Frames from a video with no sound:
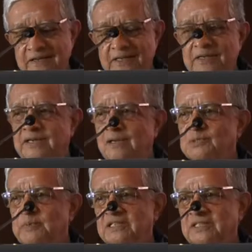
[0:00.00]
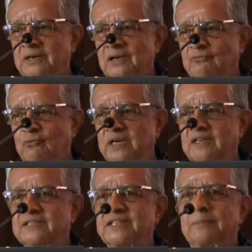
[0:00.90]
introspection of what
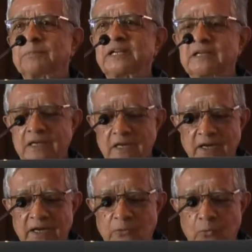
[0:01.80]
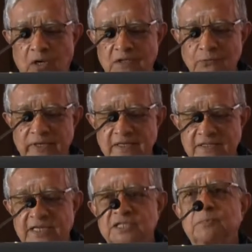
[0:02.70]
is happening and what one
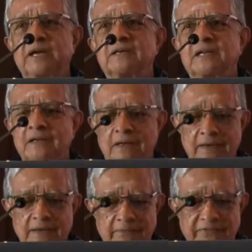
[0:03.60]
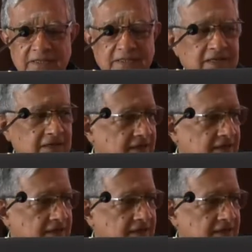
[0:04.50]
is expecting, kind of a thing.